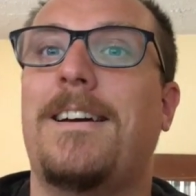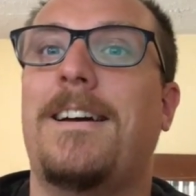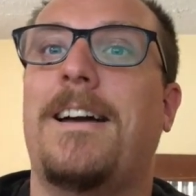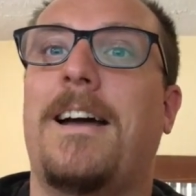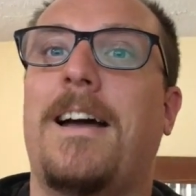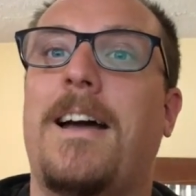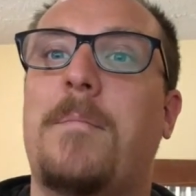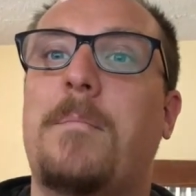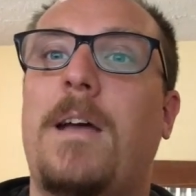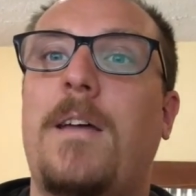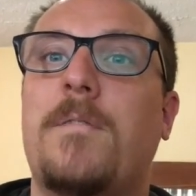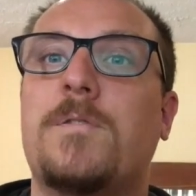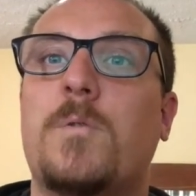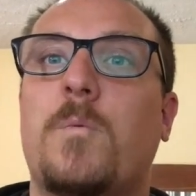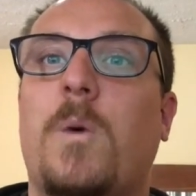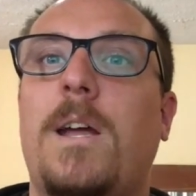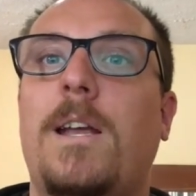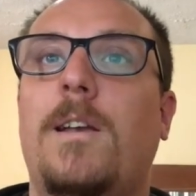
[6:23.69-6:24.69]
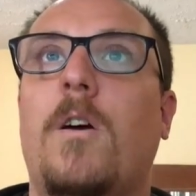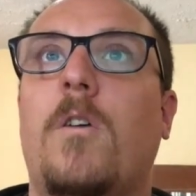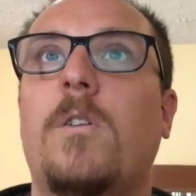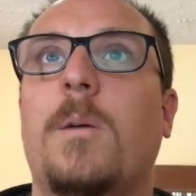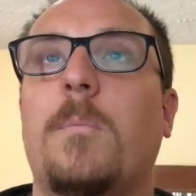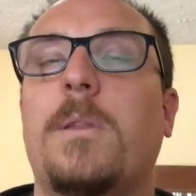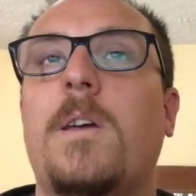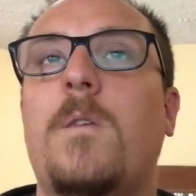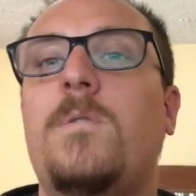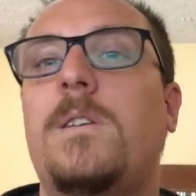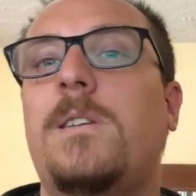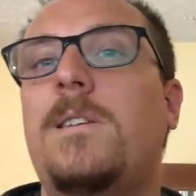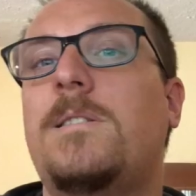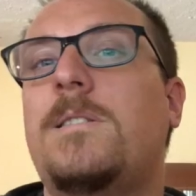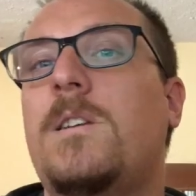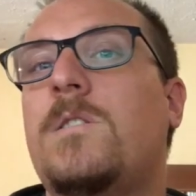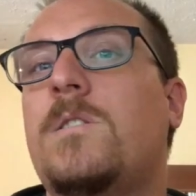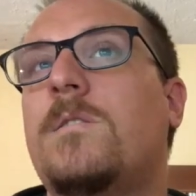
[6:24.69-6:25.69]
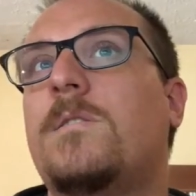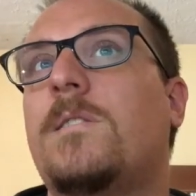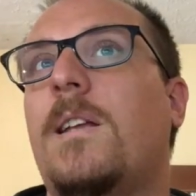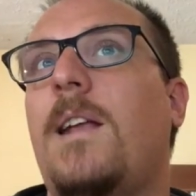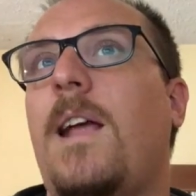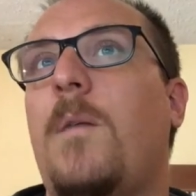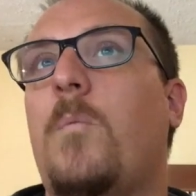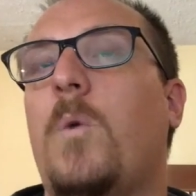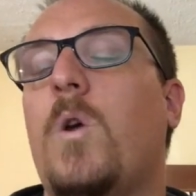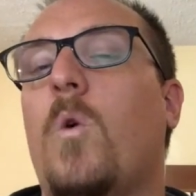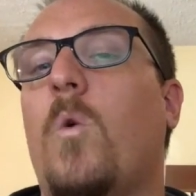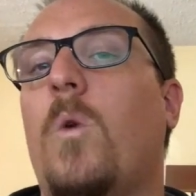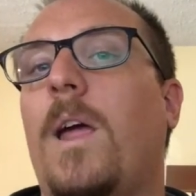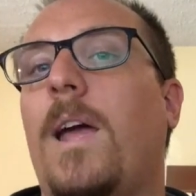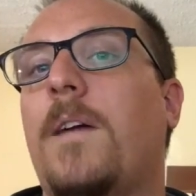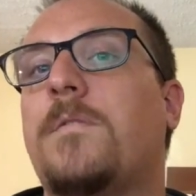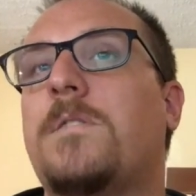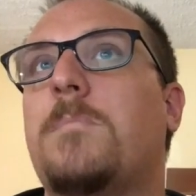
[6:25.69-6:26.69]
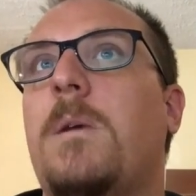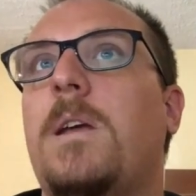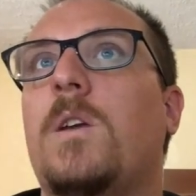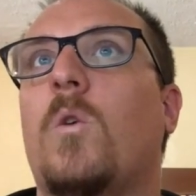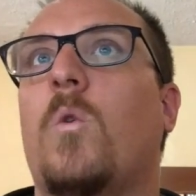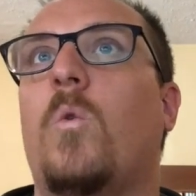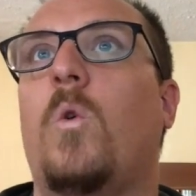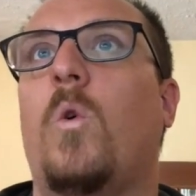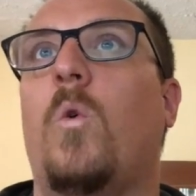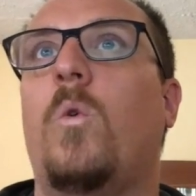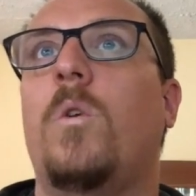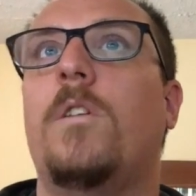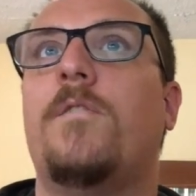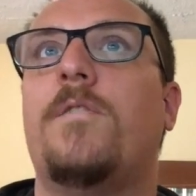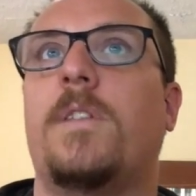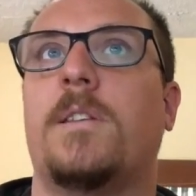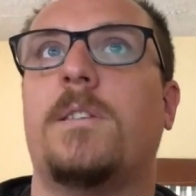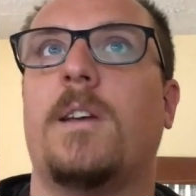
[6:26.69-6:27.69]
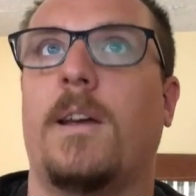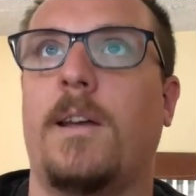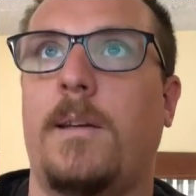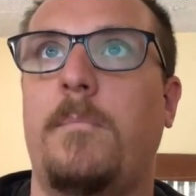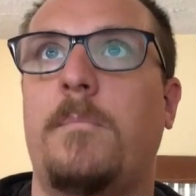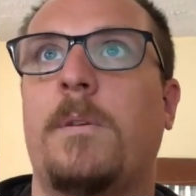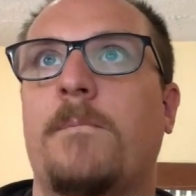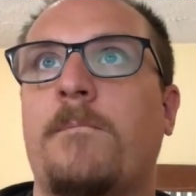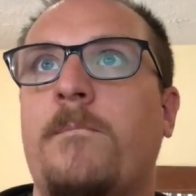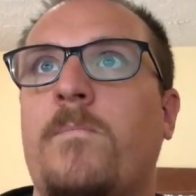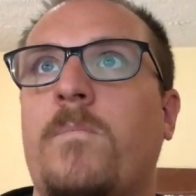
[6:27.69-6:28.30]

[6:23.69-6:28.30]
have to wait longer. But those are decisions that we all have to make all of the time.